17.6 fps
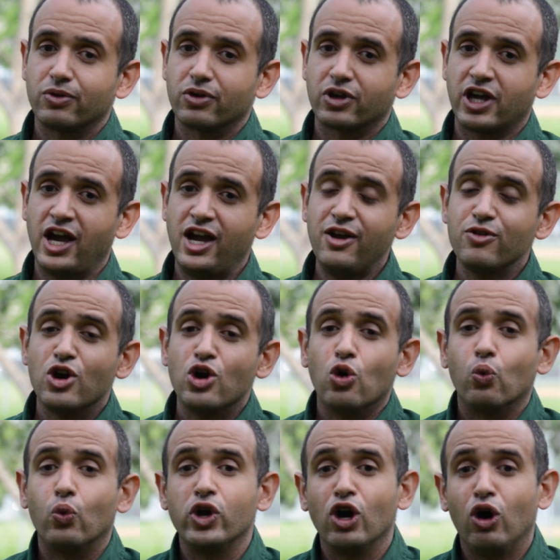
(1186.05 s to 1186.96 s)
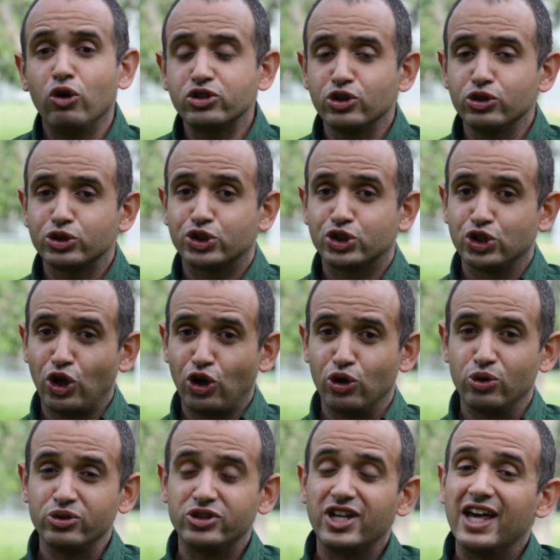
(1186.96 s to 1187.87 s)
Okay? We also
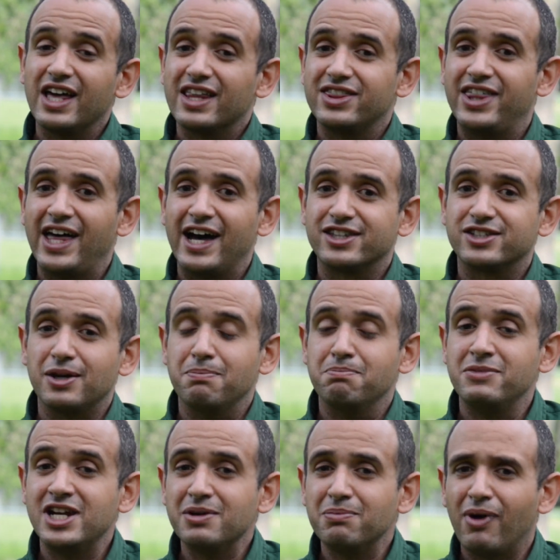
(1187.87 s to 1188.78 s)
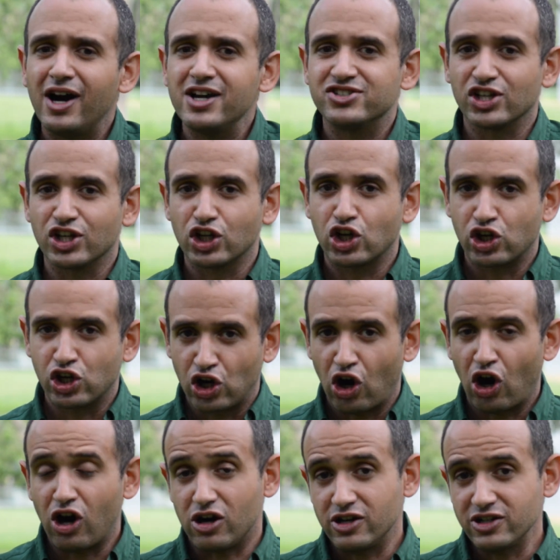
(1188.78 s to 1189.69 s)
showed that minimizing
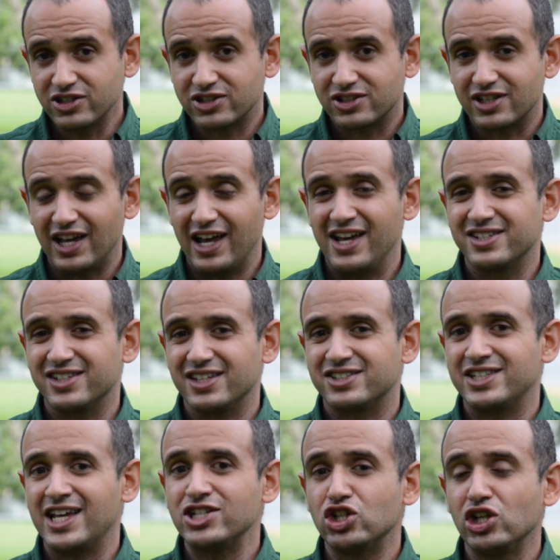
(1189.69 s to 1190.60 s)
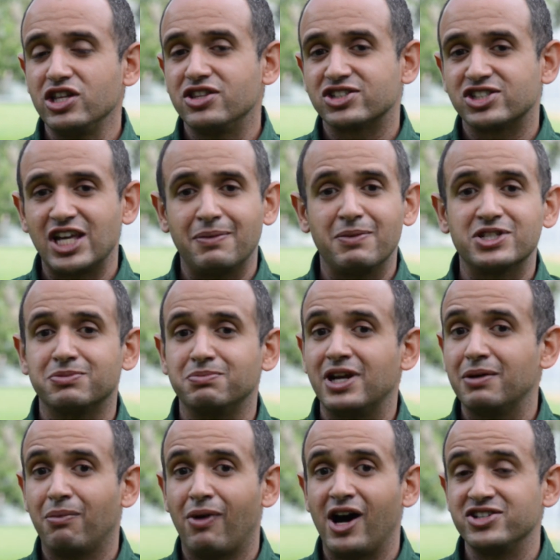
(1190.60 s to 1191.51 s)
cost is essentially the same as
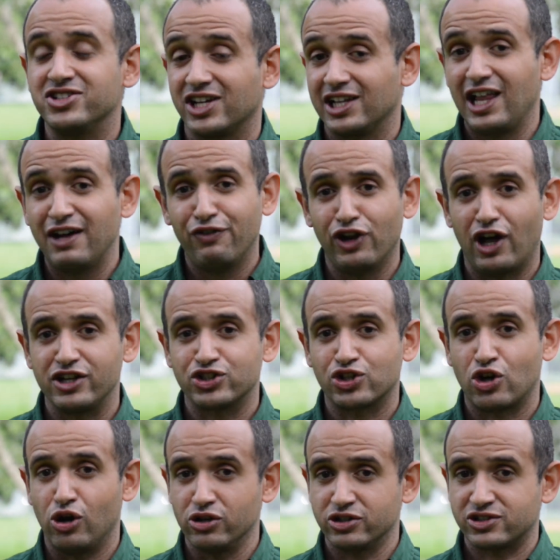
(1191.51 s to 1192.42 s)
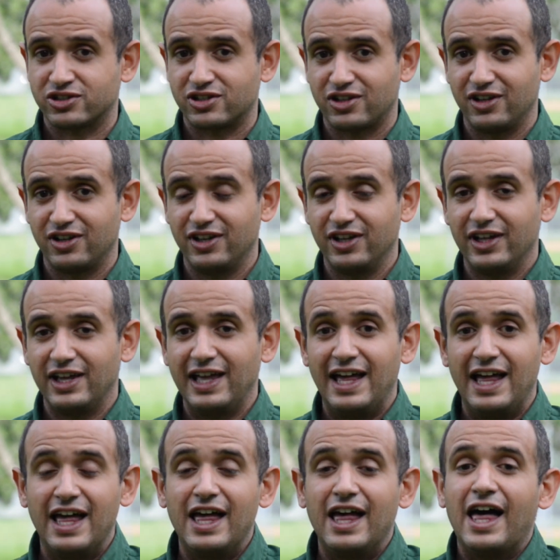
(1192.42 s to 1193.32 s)
minimizing levelized cost.
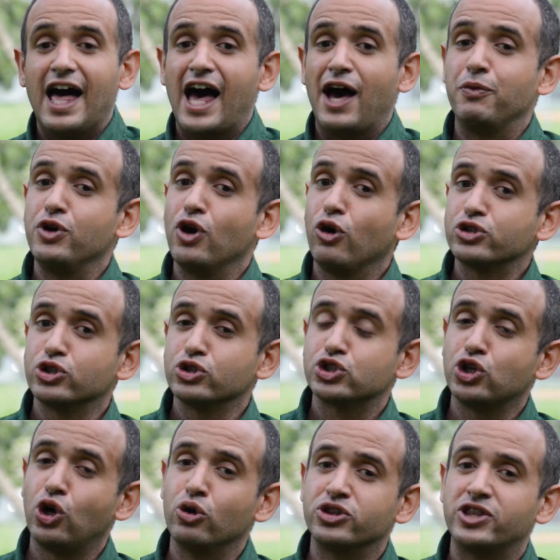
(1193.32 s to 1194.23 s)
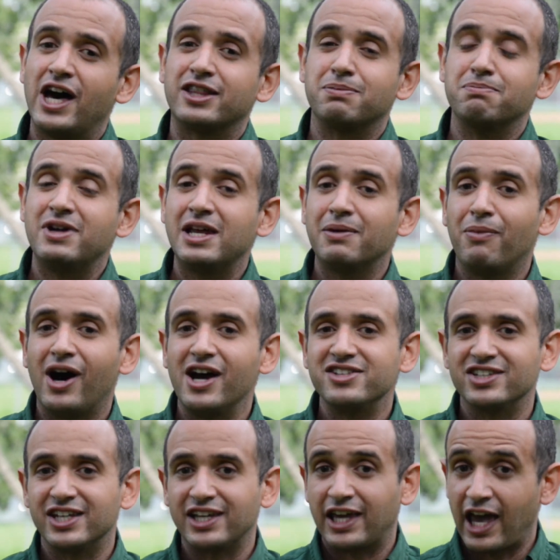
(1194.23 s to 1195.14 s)
And we also showed that
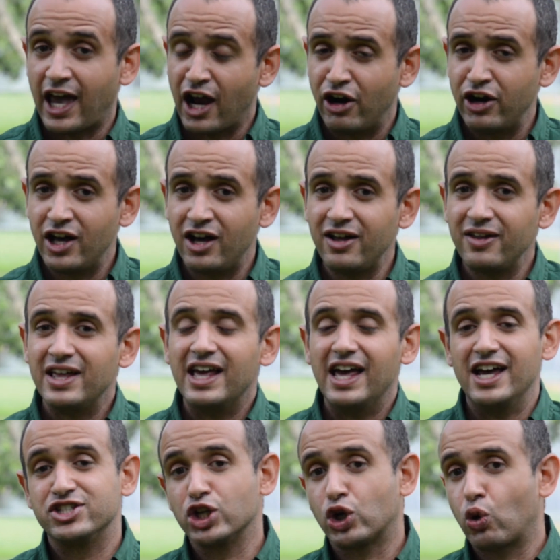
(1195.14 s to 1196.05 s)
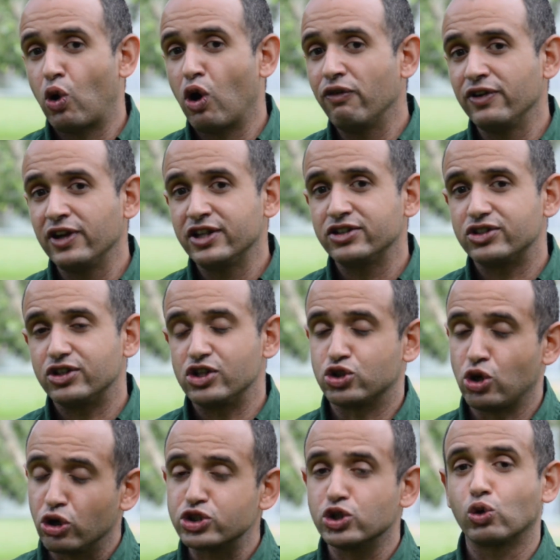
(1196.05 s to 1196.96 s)
minimizing area is
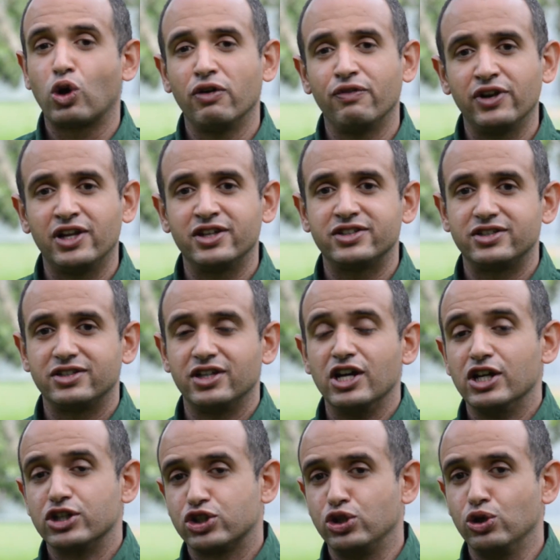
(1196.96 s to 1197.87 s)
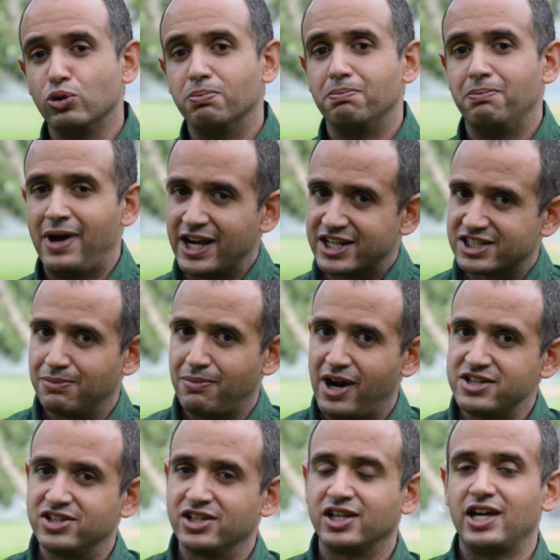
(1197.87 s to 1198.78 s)
also equivalent to
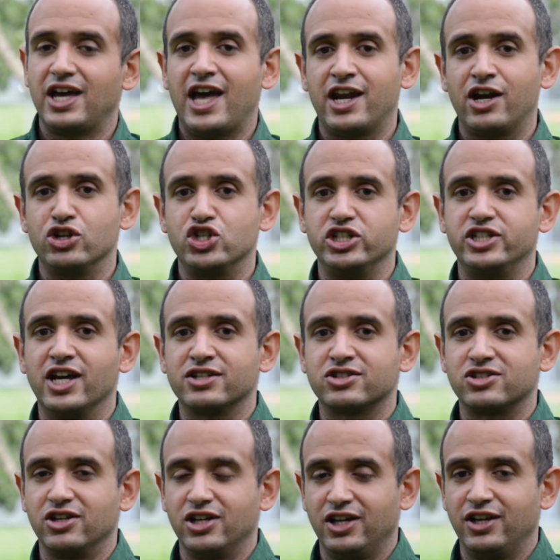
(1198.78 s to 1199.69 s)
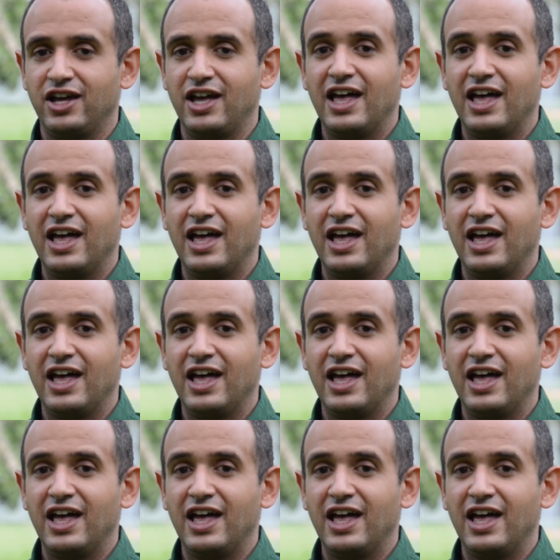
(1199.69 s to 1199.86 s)
maximizing energy density.